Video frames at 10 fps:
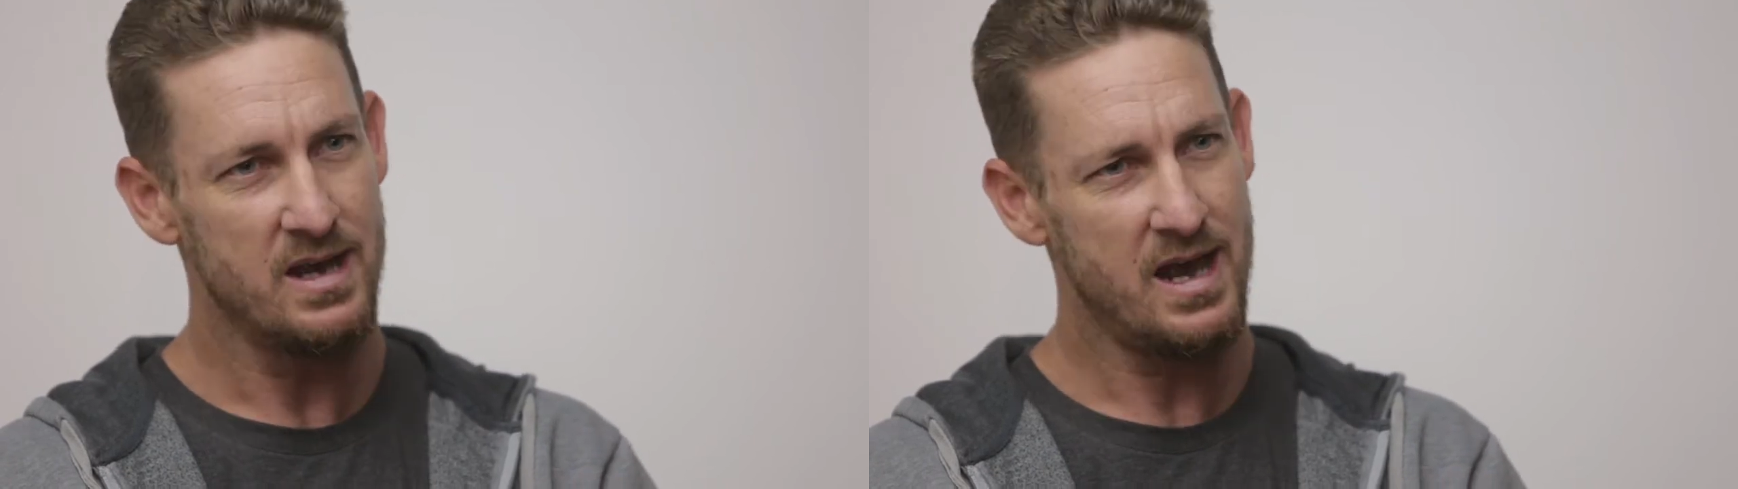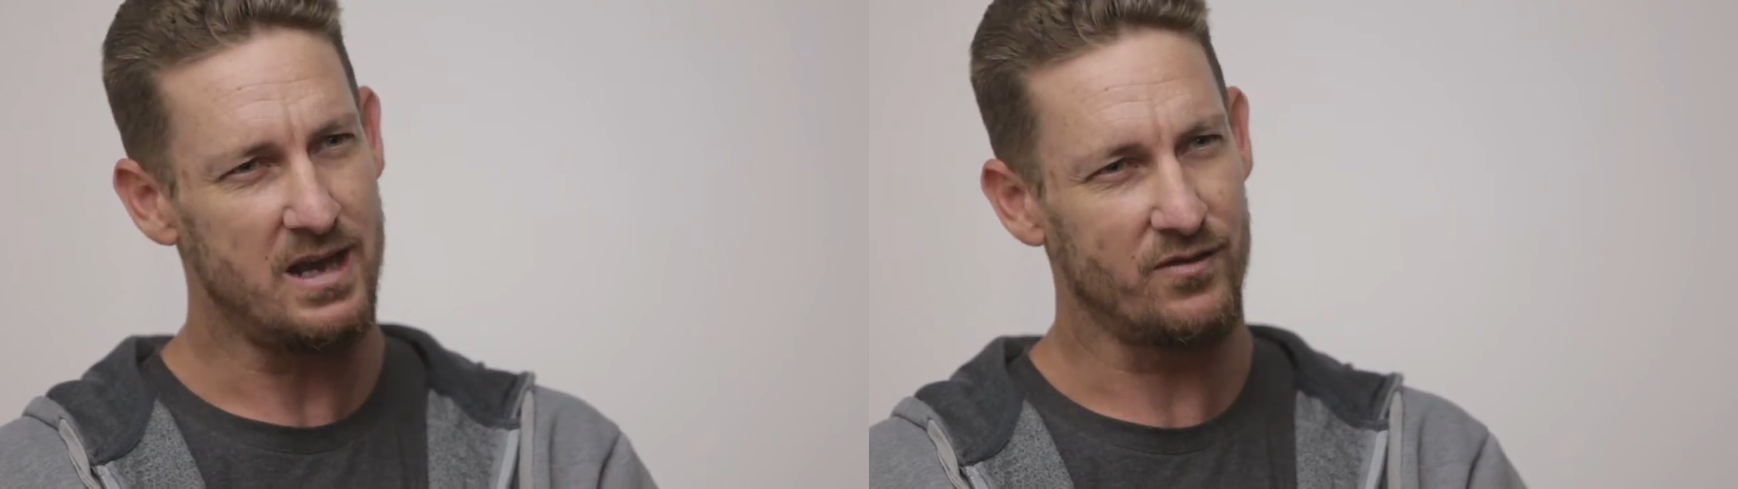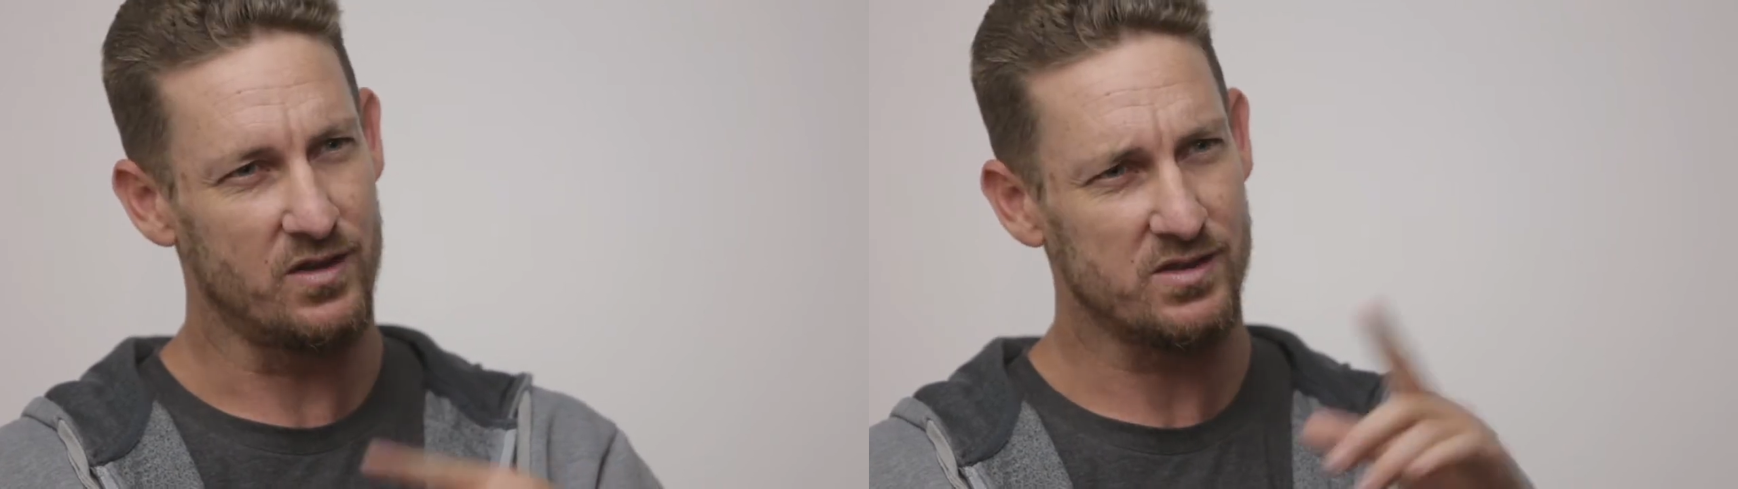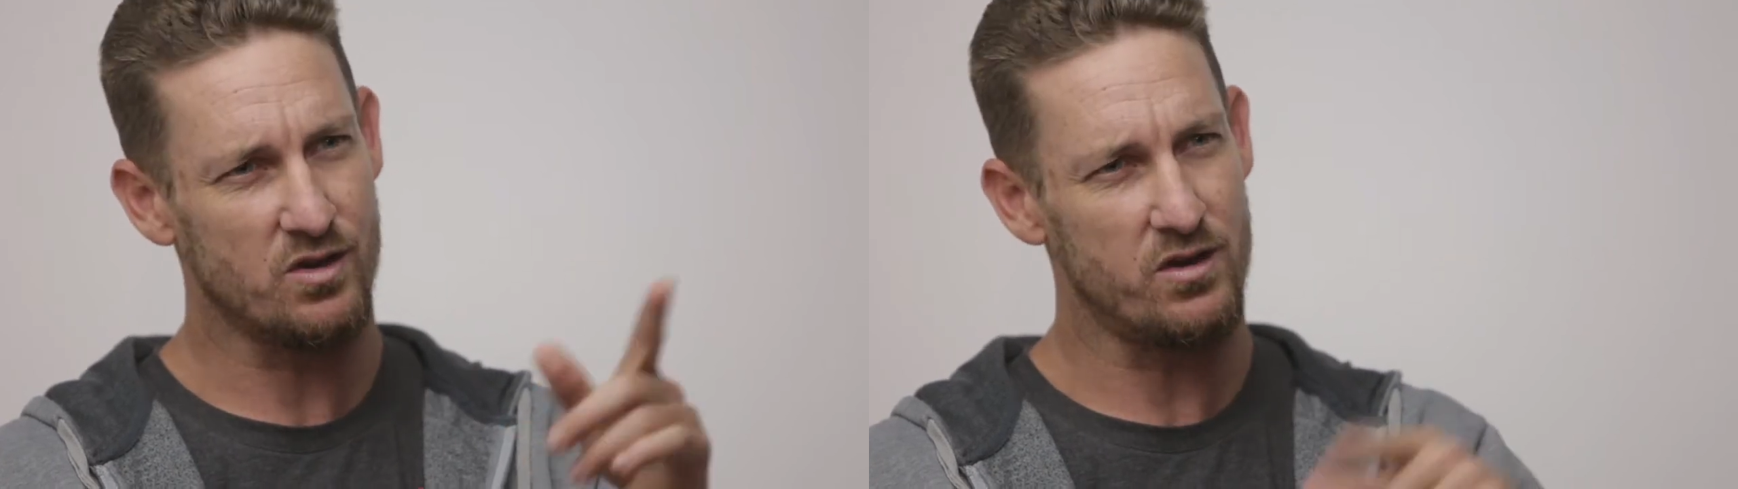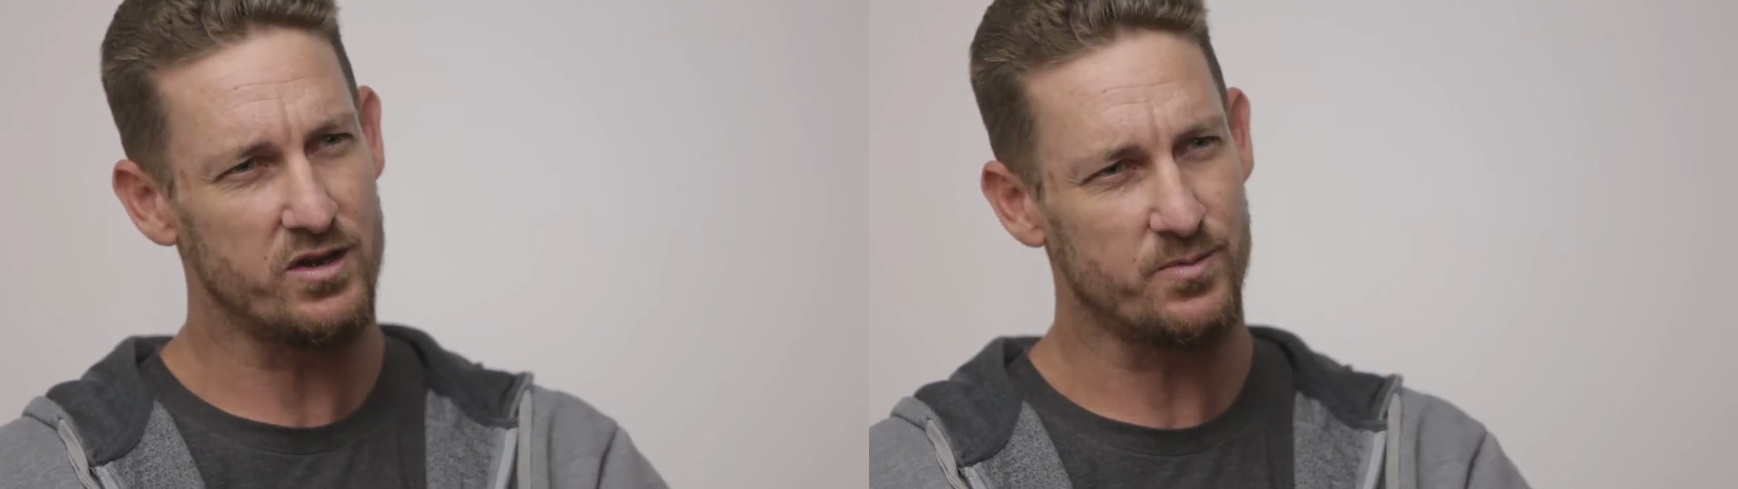Hey, if this
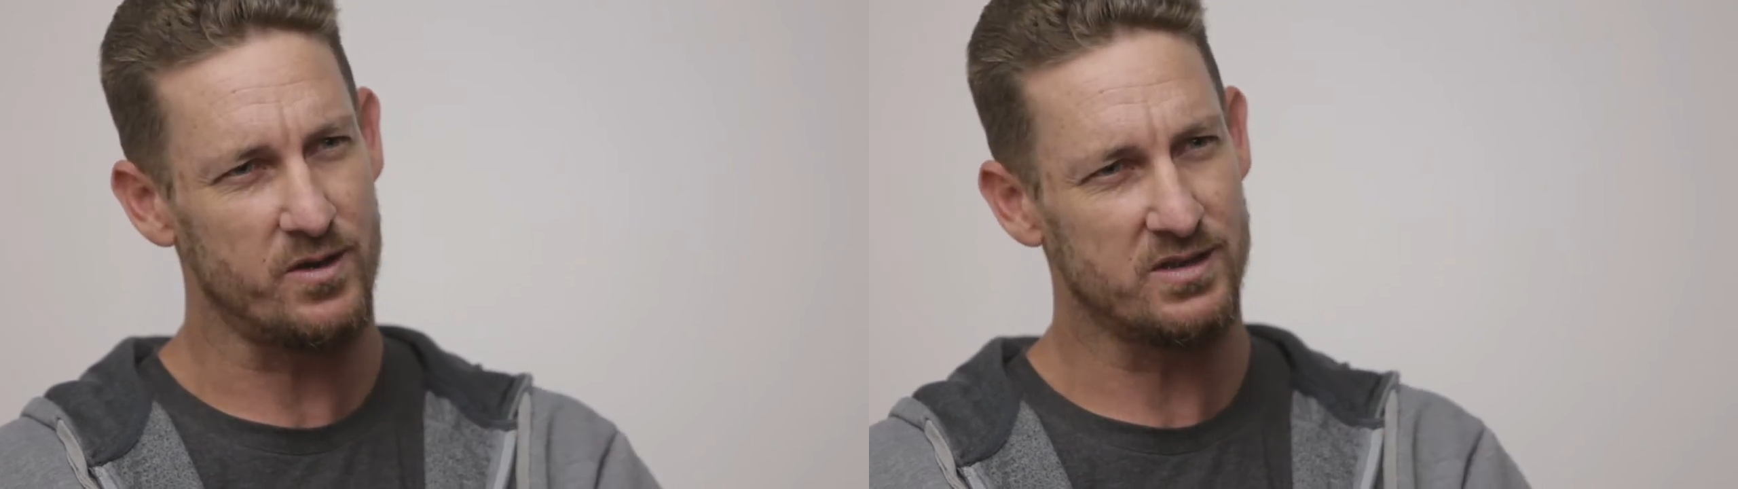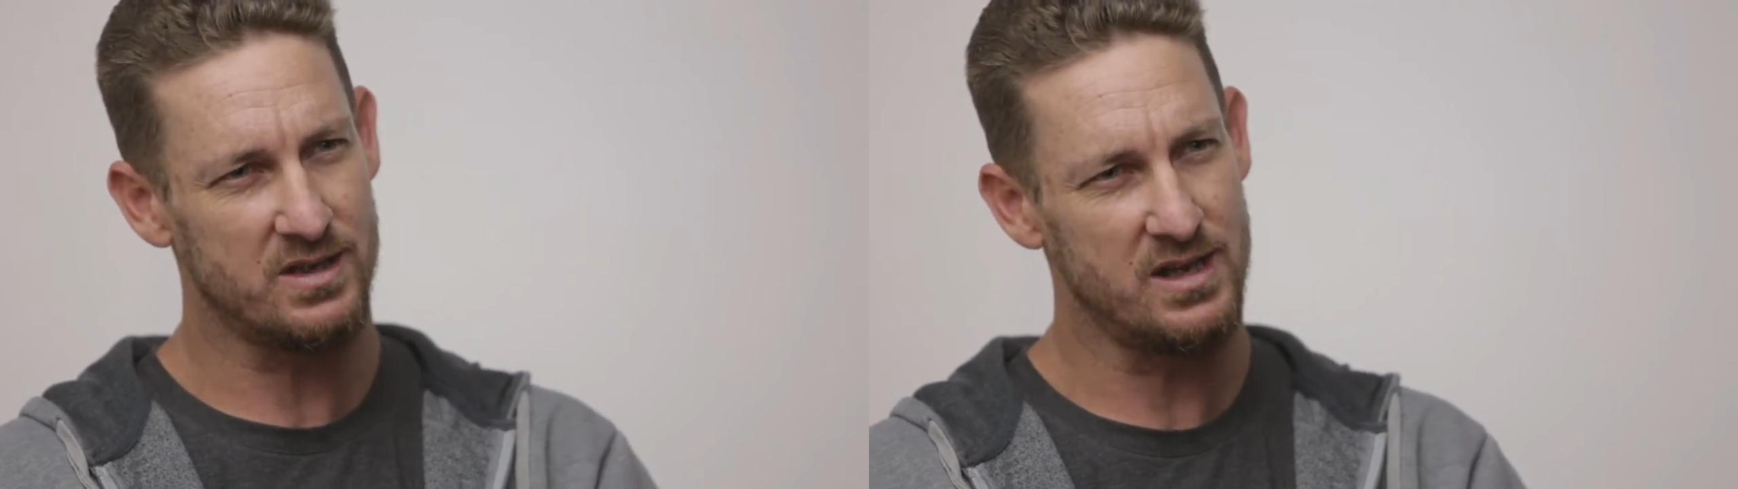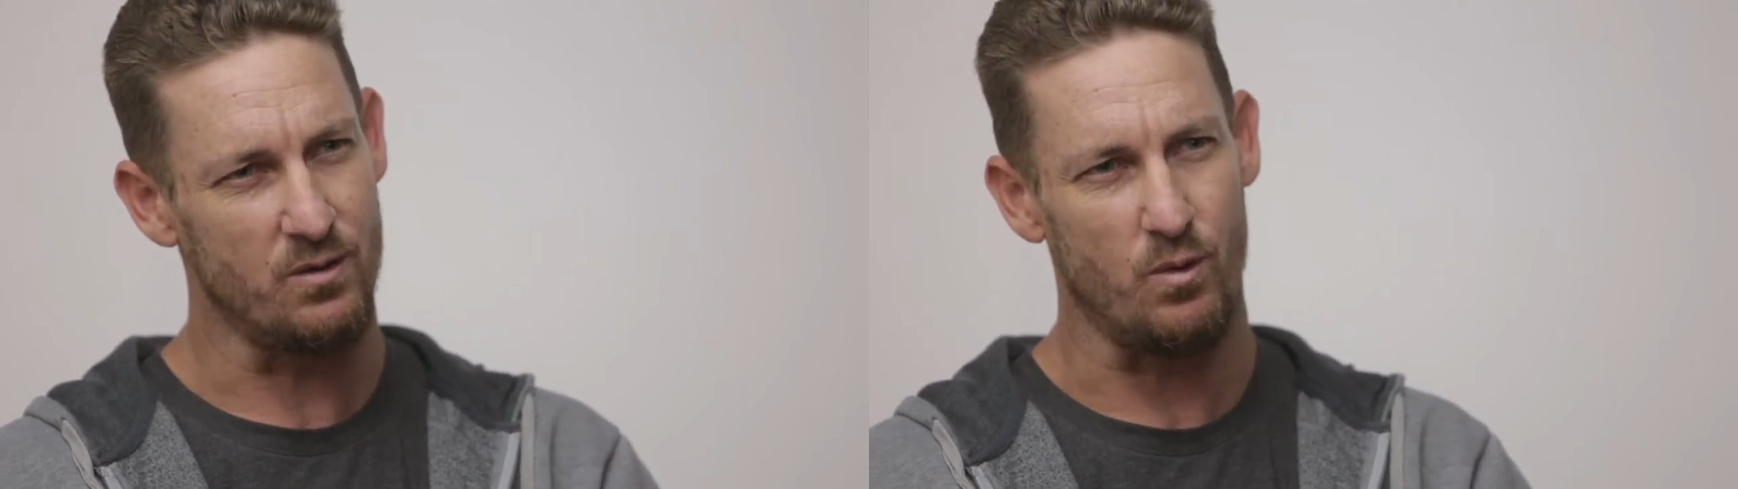corresponds here,